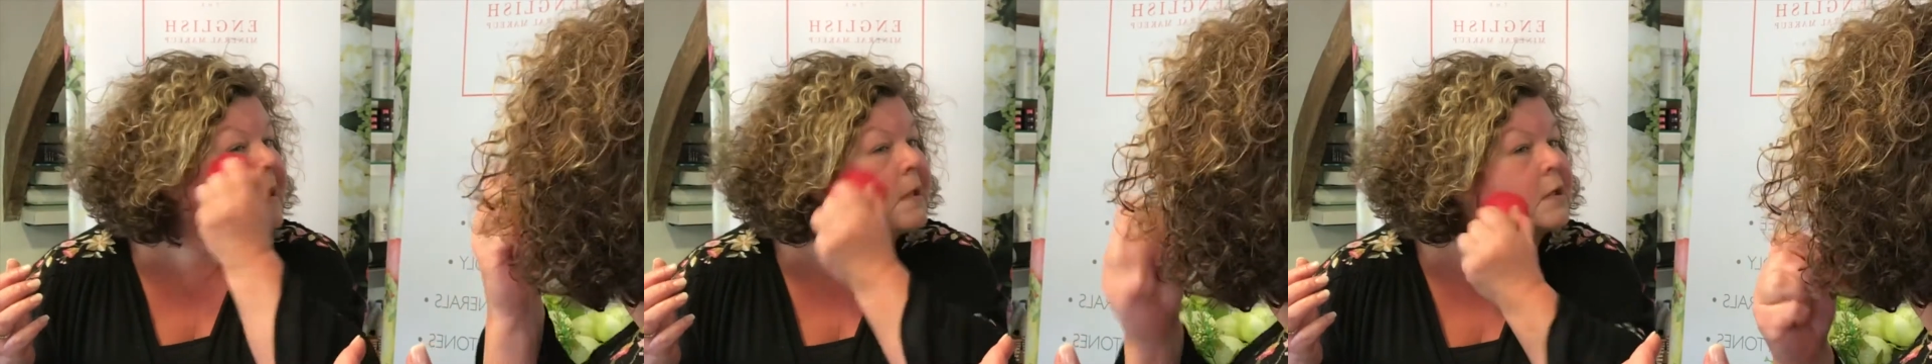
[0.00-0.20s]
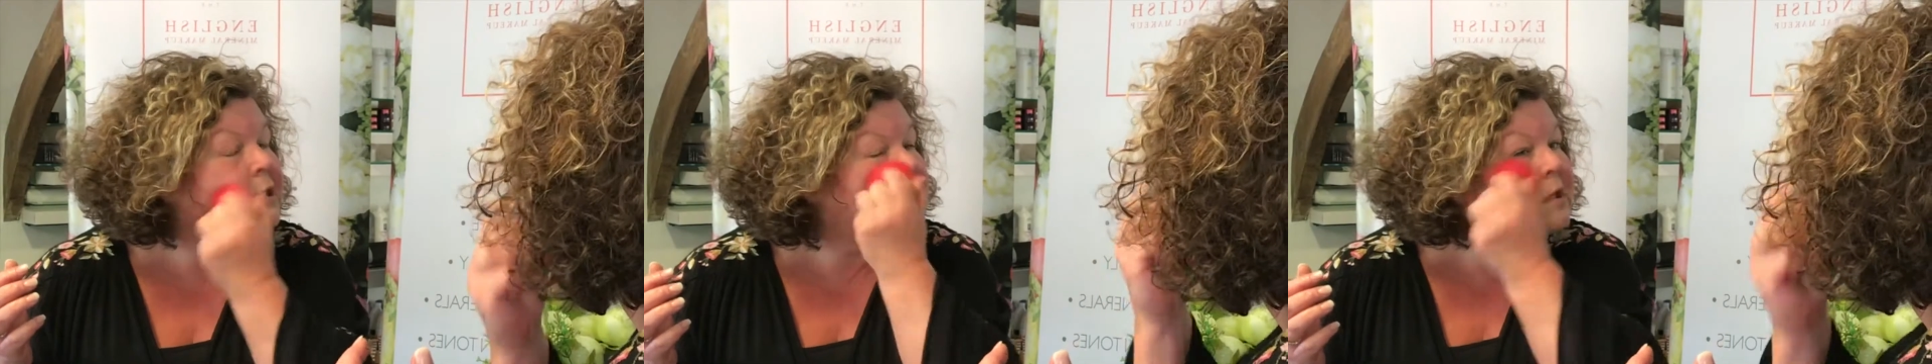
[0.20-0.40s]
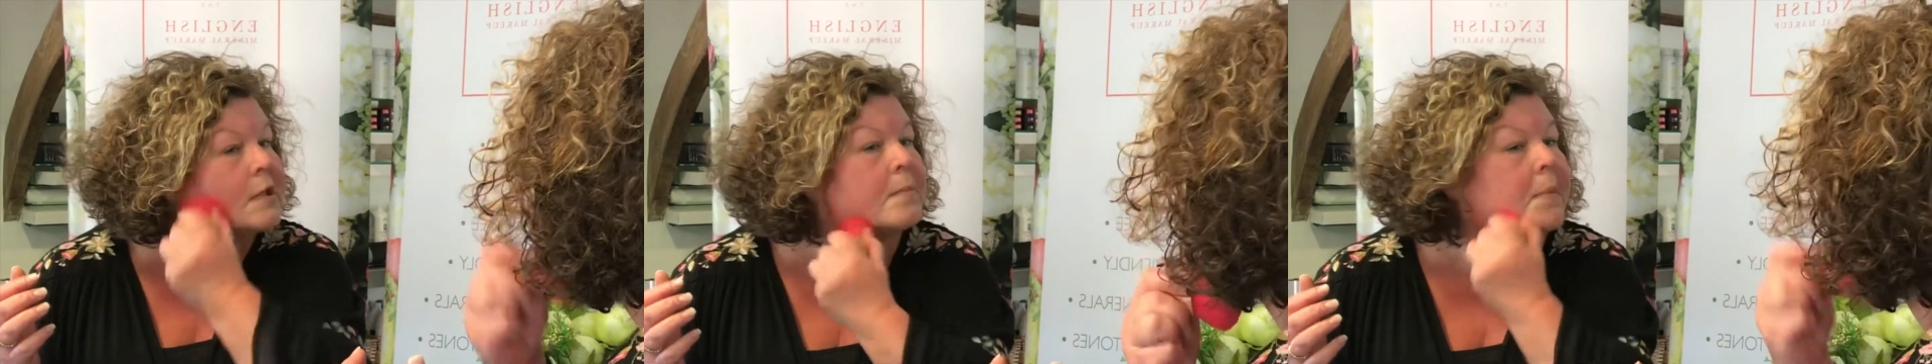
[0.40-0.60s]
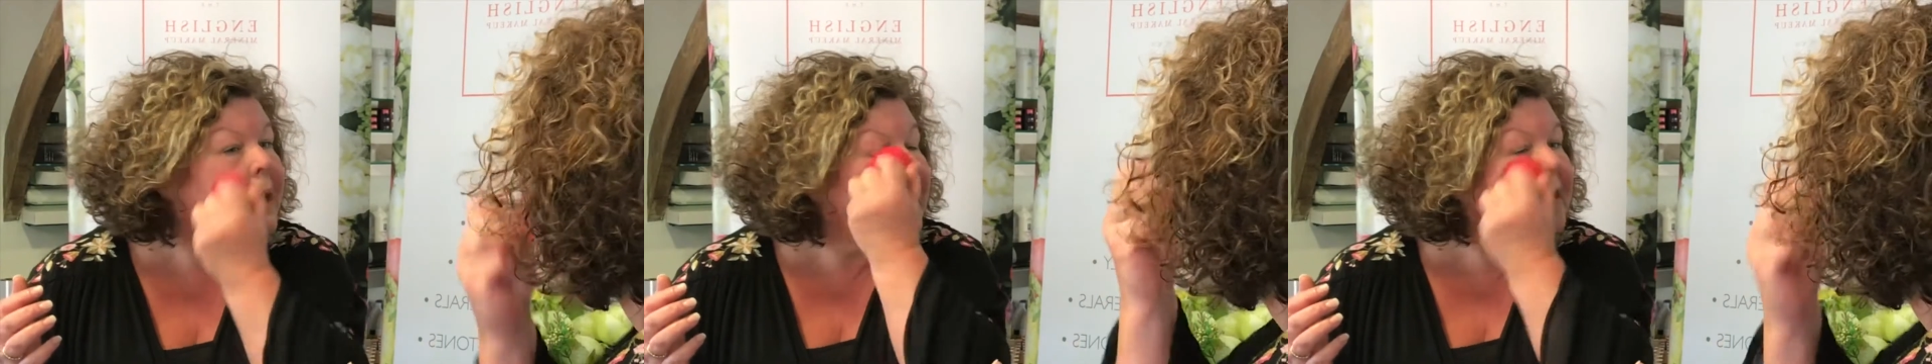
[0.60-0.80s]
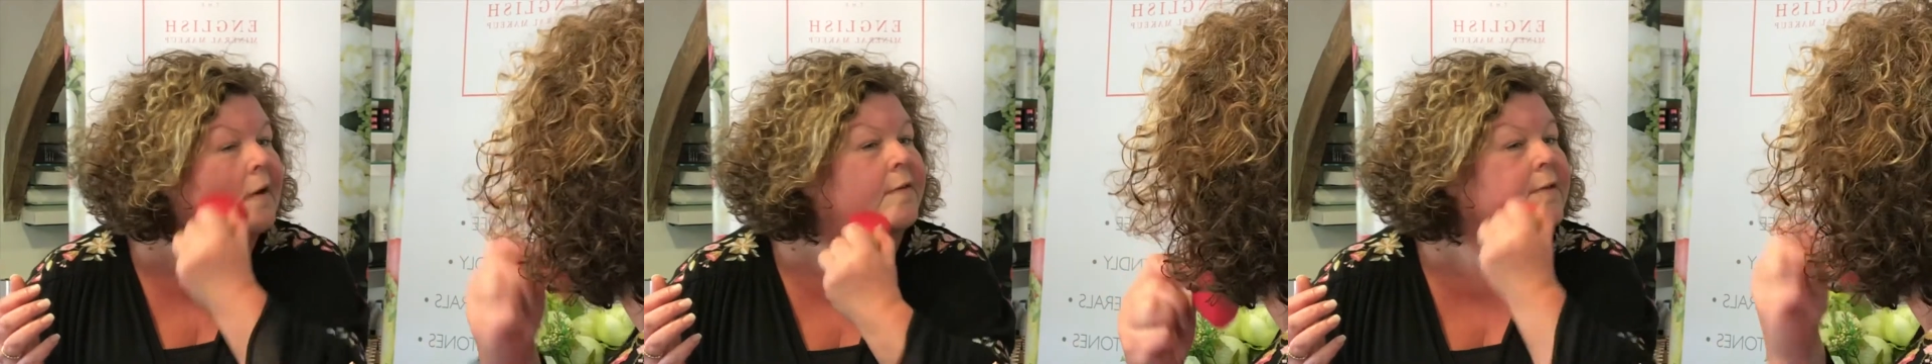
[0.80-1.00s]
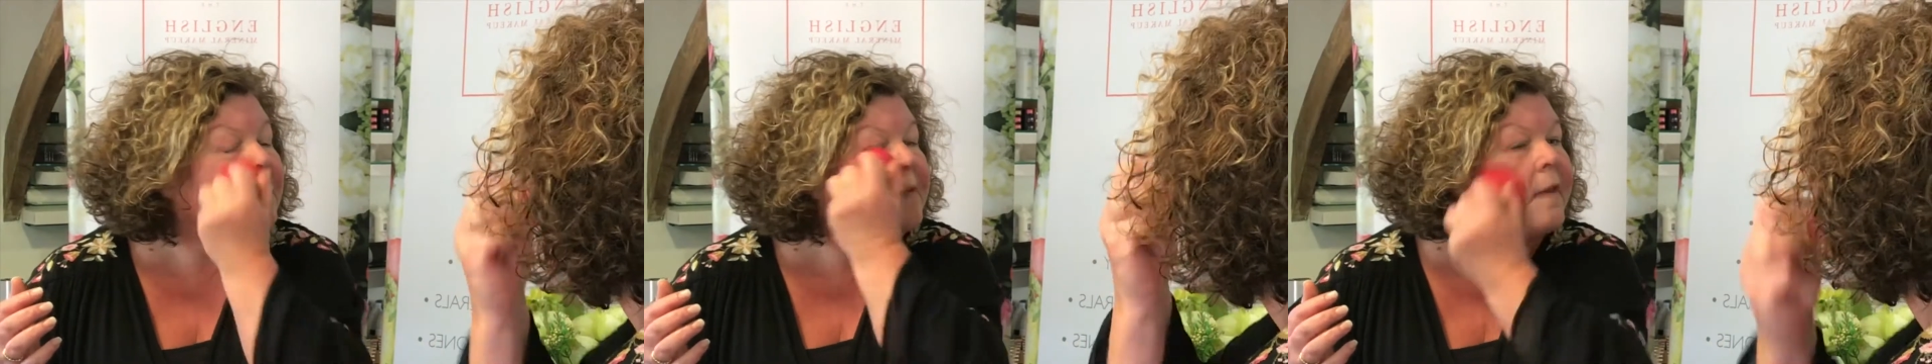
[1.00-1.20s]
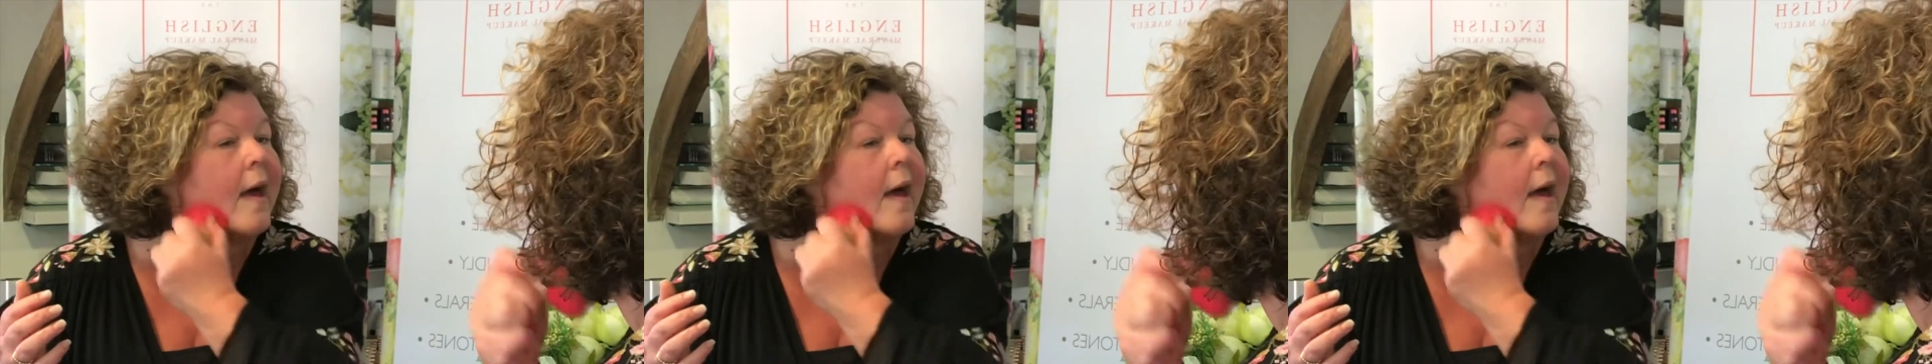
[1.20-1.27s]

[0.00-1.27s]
There should just be enough on